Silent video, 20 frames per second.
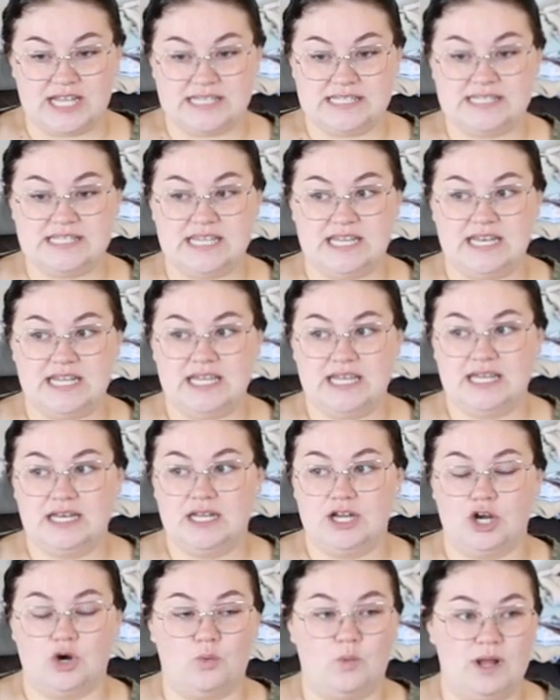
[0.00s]
can sit
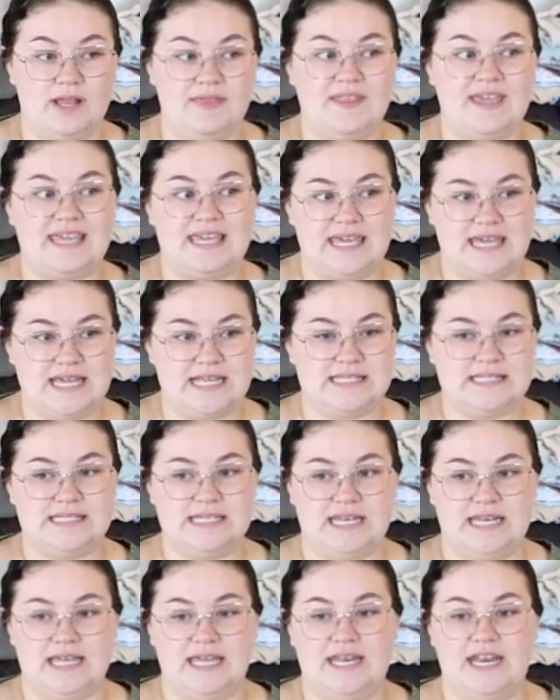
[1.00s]
in, or one that he can
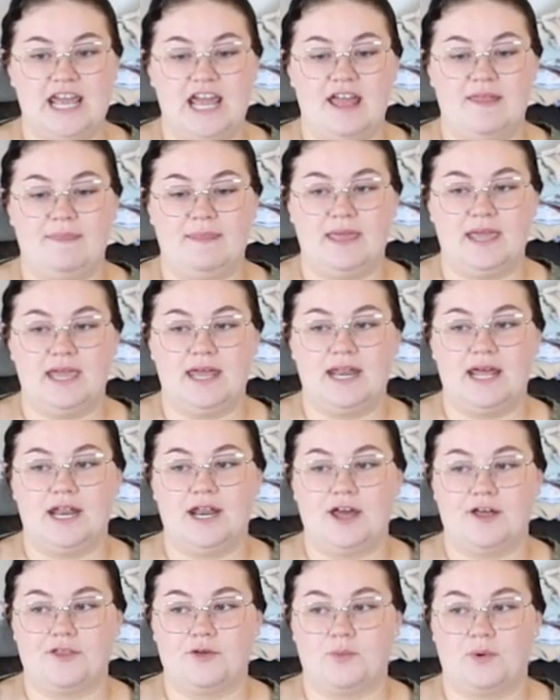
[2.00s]
sit in, and then
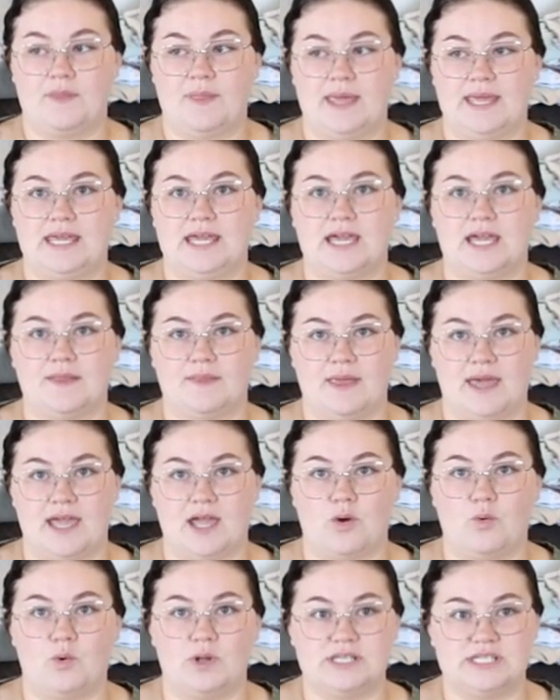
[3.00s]
another one that he can
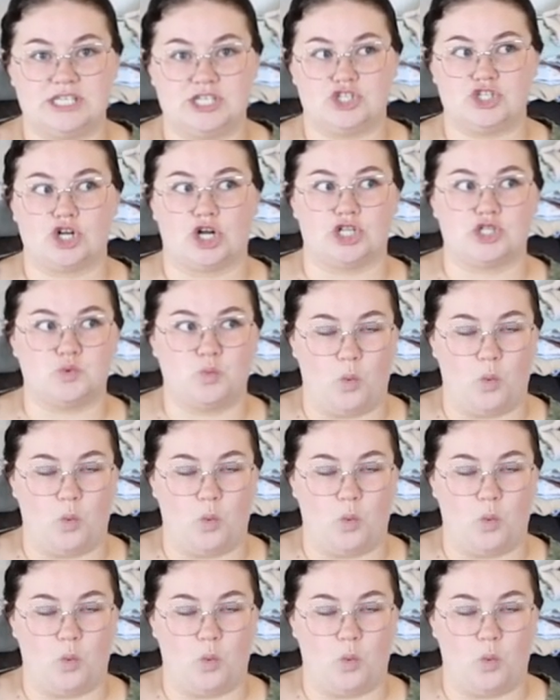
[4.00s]
like once he starts